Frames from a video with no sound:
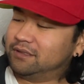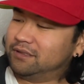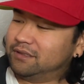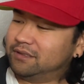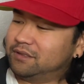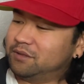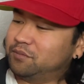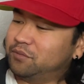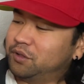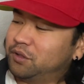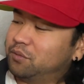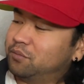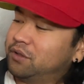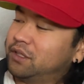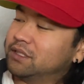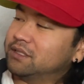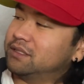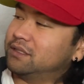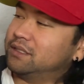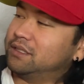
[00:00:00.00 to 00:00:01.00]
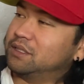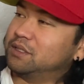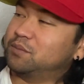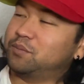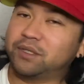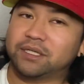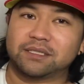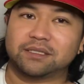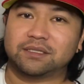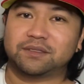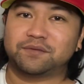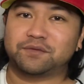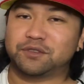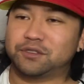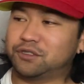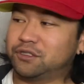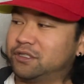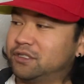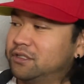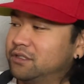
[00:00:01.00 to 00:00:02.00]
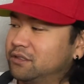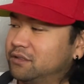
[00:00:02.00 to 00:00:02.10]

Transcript: It's a bigger box than I expected for sure.